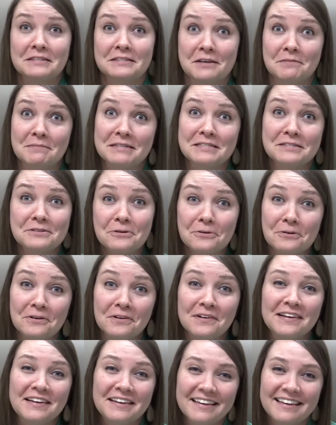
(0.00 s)
some at
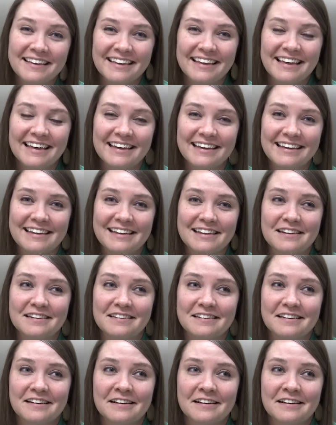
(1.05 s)
school, and